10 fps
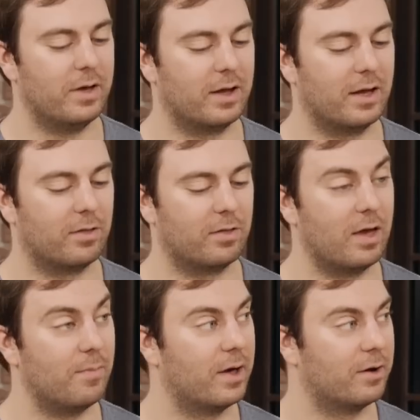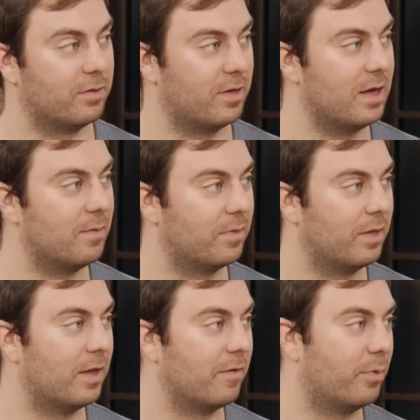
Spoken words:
against a better team than they've